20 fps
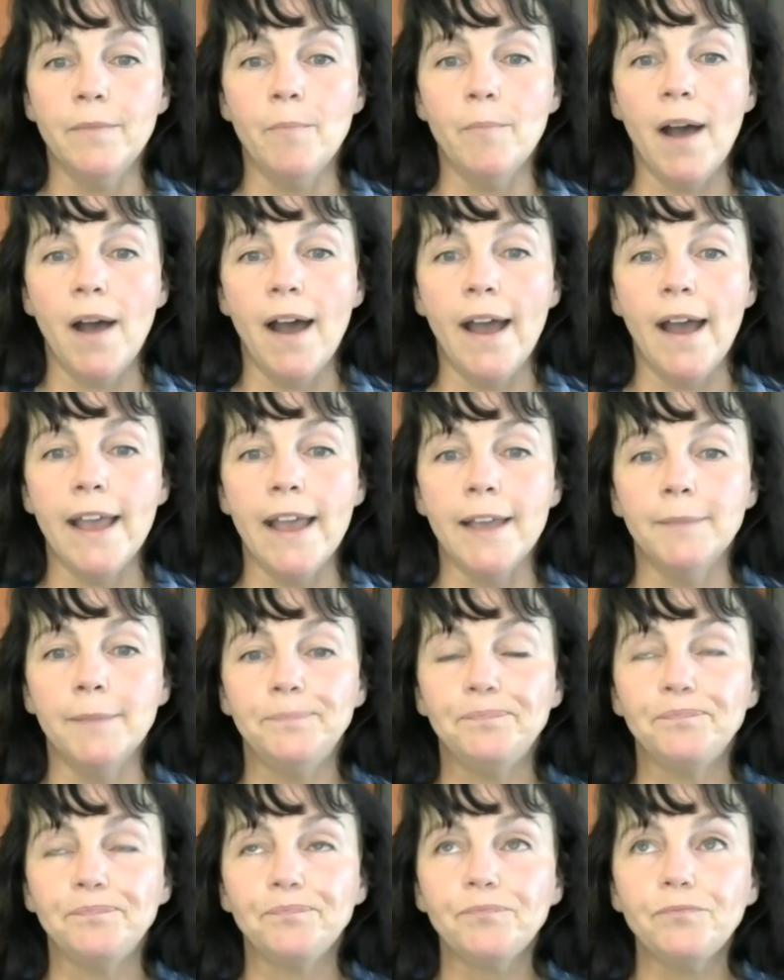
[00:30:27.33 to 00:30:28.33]
by
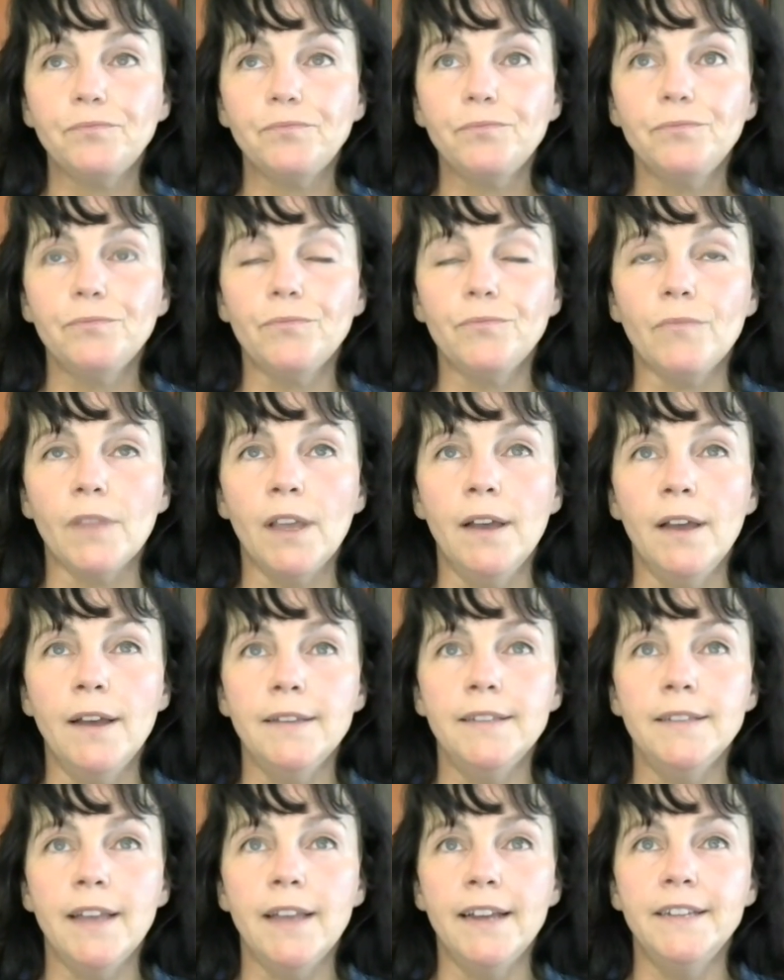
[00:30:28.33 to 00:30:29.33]

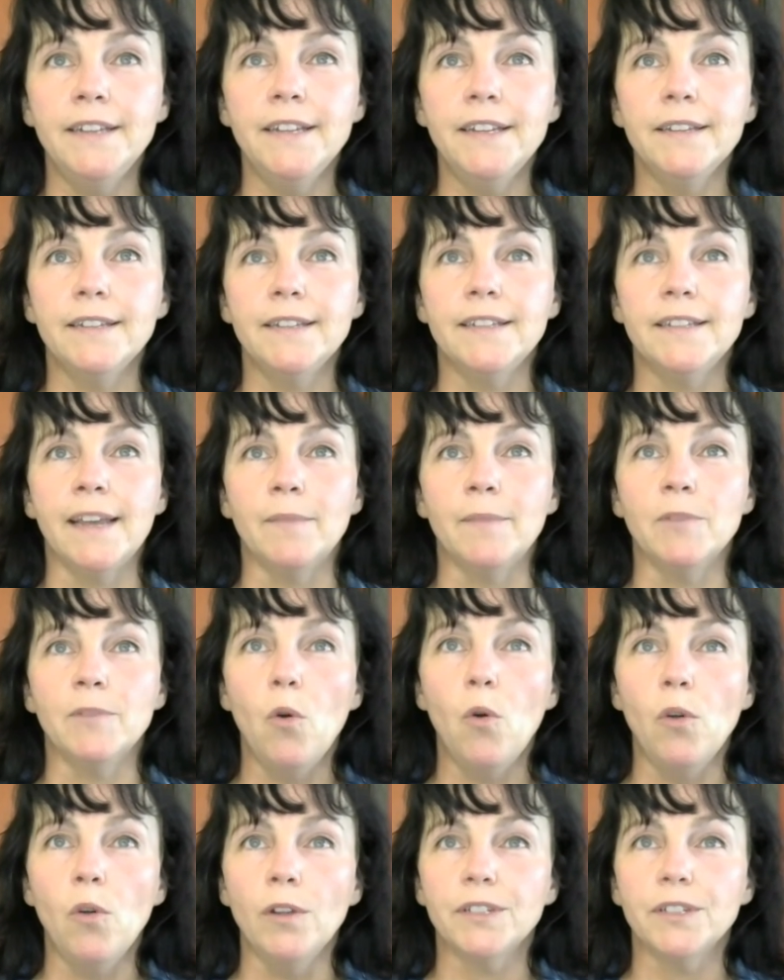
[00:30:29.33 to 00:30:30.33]
scientists named
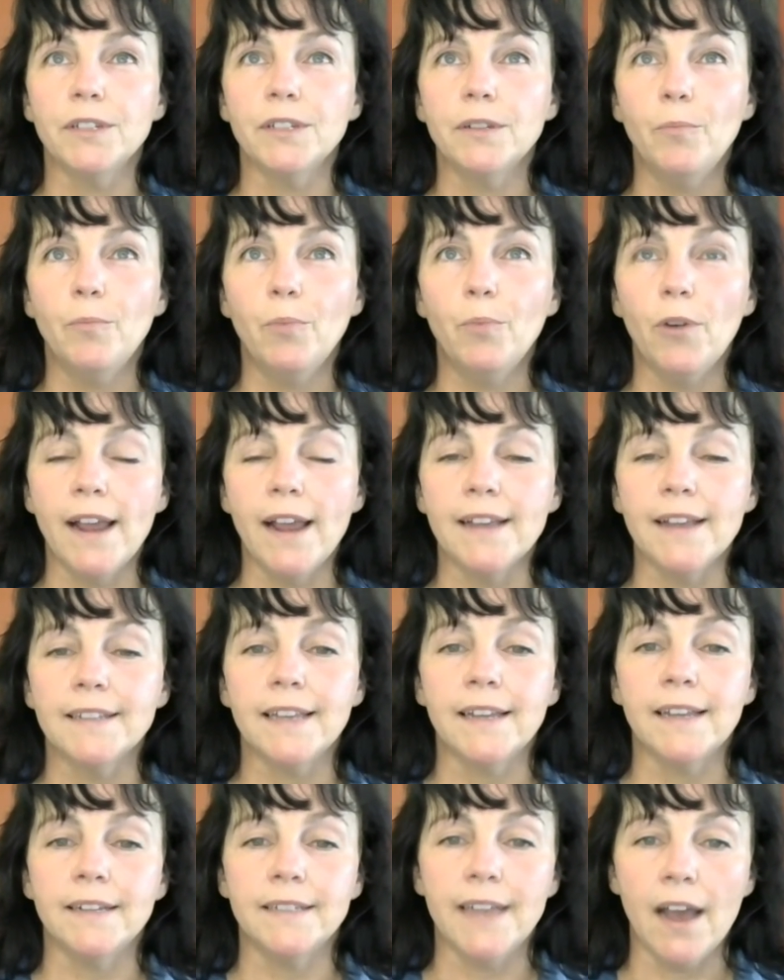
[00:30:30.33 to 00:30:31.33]
Holt, Price,
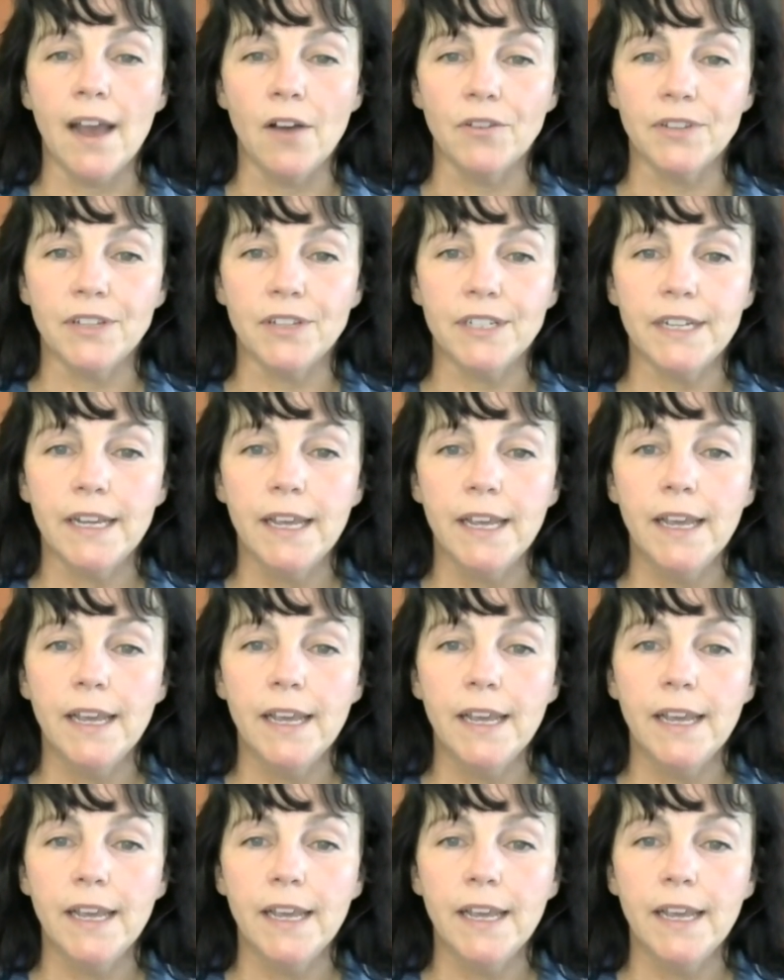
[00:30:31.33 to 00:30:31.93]
and Doust.